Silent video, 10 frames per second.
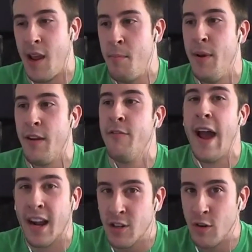a big
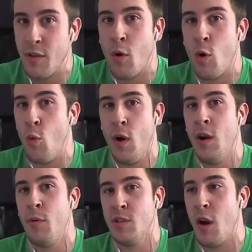factor in the whole
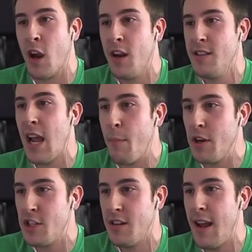wearables market is how
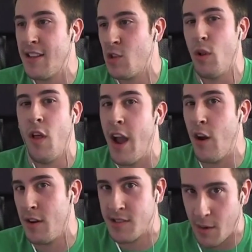much it has to rely
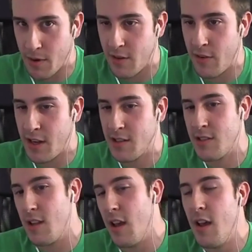on a separate
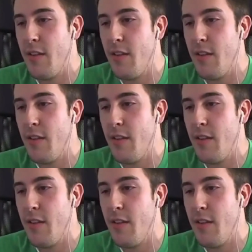device.